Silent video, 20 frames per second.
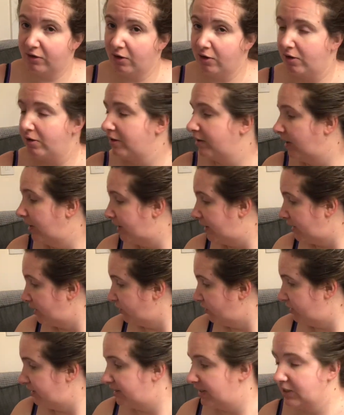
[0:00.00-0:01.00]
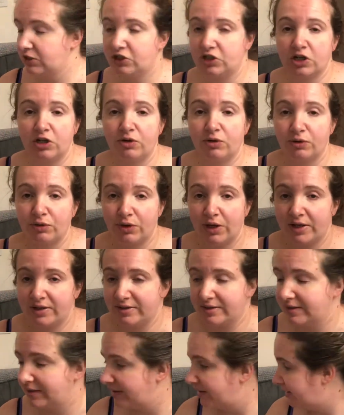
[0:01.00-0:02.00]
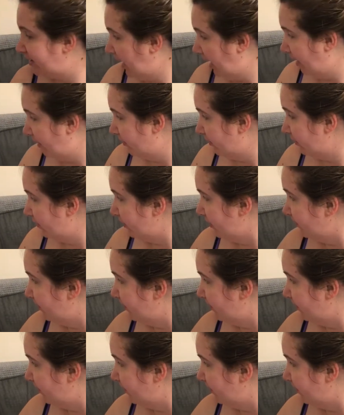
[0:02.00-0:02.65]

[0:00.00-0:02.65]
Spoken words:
got, I think she said she got all those in the sale.